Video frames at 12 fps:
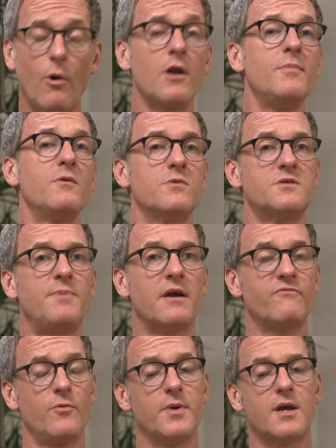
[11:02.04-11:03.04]
want to be
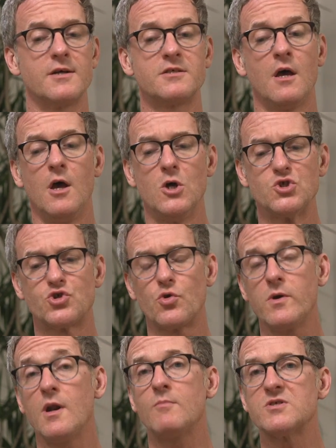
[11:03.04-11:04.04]
respectful because
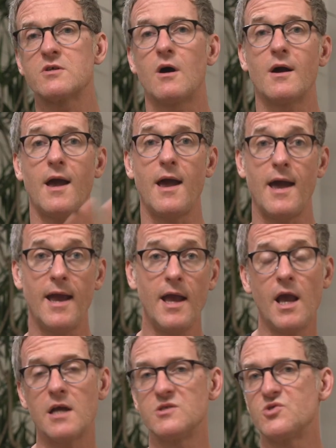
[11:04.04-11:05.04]
Surya Namaskar
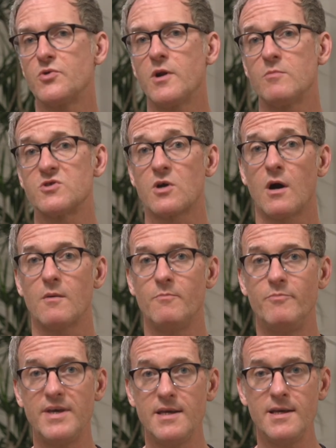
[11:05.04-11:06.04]
A and Surya
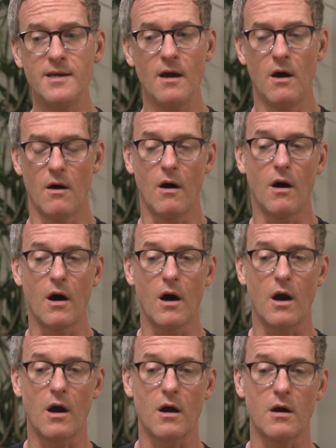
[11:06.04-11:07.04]
Namaskar B
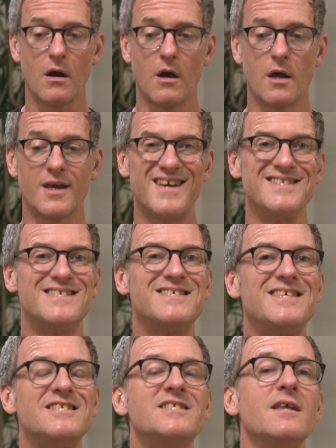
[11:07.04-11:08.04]
are
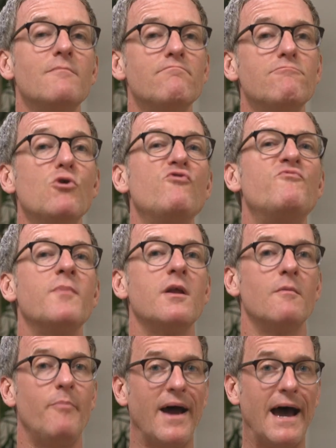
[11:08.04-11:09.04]
consistent
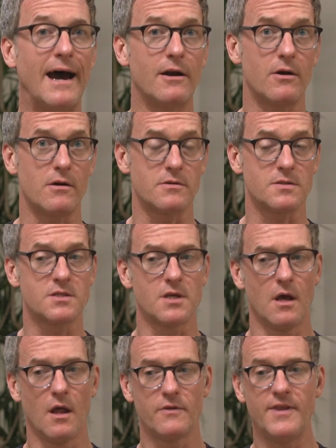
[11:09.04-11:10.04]
movement patterns
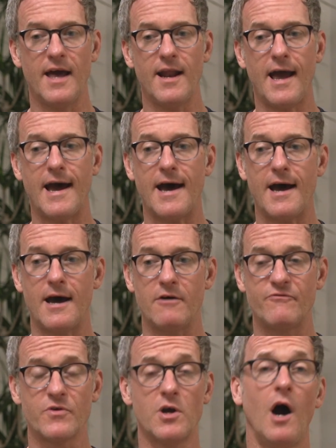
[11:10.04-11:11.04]
that
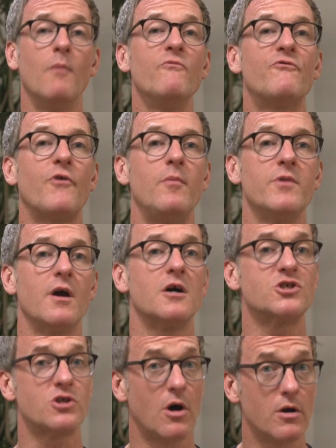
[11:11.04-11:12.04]
have come from the
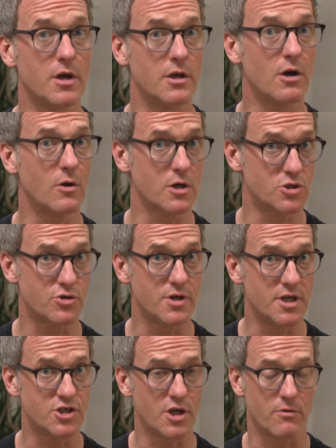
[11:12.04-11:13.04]
Ashtanga Yoga
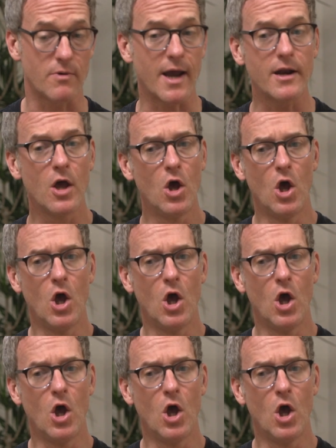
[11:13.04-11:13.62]
tradition, right?